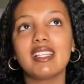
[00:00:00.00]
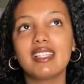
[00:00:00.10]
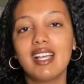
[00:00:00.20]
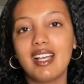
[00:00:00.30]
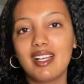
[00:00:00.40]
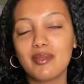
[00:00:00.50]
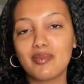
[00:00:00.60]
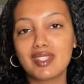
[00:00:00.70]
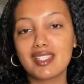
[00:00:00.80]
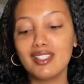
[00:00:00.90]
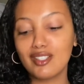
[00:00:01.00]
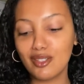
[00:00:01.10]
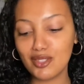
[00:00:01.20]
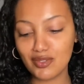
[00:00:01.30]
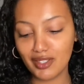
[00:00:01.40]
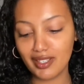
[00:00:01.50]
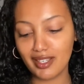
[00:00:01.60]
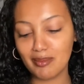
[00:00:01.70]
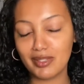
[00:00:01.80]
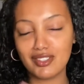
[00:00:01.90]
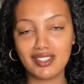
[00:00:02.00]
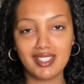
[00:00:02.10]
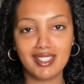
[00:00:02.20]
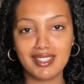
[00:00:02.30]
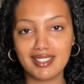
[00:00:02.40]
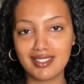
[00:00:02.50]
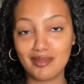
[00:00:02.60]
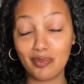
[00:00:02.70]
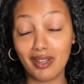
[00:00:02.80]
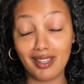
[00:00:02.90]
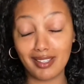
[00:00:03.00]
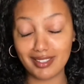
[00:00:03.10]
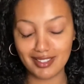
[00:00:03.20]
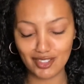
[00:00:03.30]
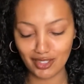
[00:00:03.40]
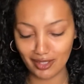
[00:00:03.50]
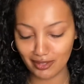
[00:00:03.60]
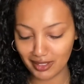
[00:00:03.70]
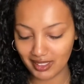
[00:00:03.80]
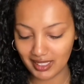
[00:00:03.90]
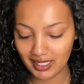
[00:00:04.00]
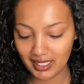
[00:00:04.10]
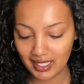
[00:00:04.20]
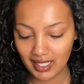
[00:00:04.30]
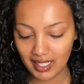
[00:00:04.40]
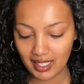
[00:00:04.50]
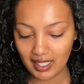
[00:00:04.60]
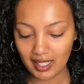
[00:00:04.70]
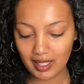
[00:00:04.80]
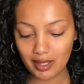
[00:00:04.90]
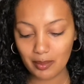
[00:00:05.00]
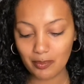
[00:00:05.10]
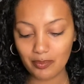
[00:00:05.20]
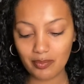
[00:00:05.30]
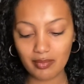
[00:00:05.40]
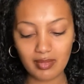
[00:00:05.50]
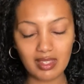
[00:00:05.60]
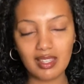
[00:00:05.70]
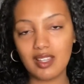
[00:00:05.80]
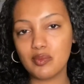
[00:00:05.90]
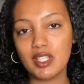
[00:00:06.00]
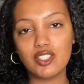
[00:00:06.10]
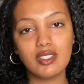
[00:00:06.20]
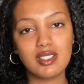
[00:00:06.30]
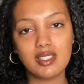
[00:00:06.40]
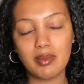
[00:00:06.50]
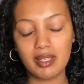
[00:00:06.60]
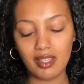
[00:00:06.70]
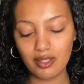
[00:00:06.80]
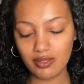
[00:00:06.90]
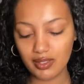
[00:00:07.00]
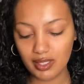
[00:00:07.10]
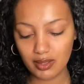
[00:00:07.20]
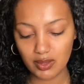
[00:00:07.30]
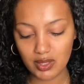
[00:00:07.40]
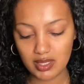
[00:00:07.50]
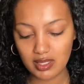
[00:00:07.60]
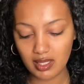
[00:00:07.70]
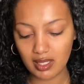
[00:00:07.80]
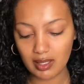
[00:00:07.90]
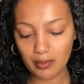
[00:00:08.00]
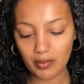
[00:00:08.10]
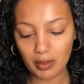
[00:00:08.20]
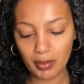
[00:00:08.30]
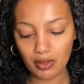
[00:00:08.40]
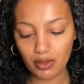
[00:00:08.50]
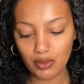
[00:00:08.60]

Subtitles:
silicones for your hair, but just I guess products in general. I've mentioned this in my other videos about